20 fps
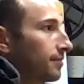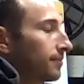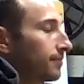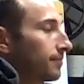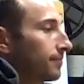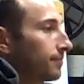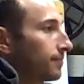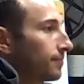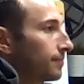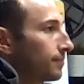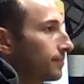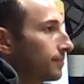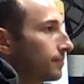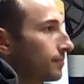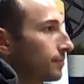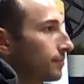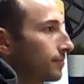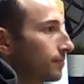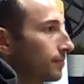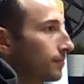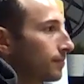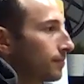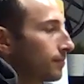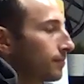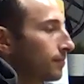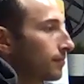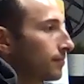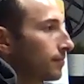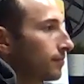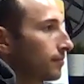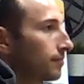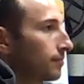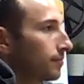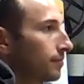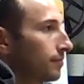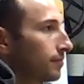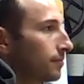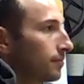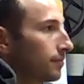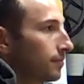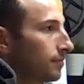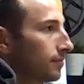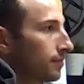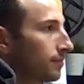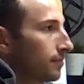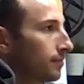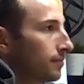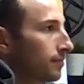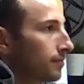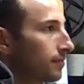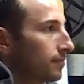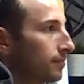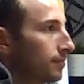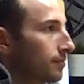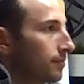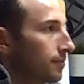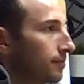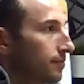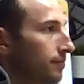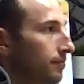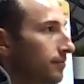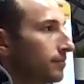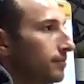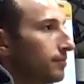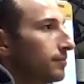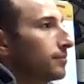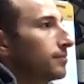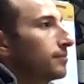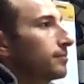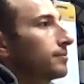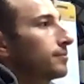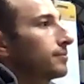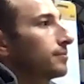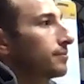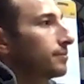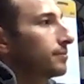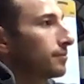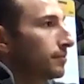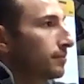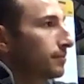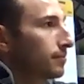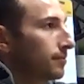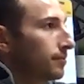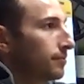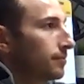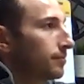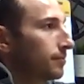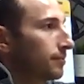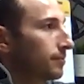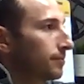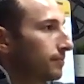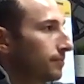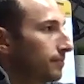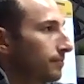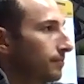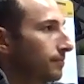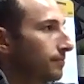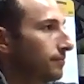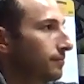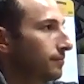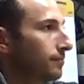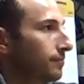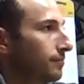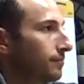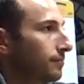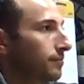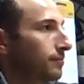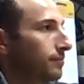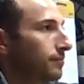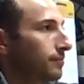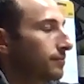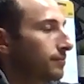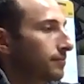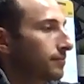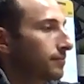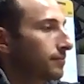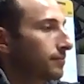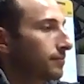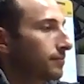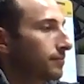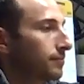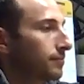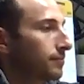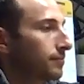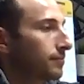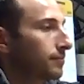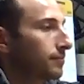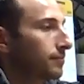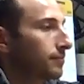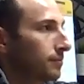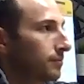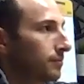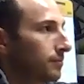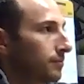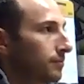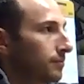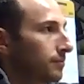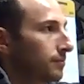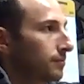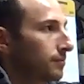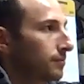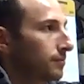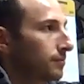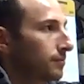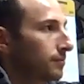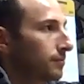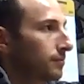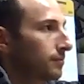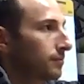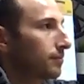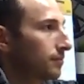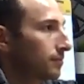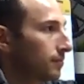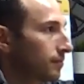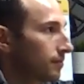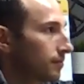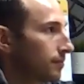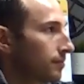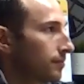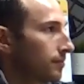No words are spoken by the person on screen.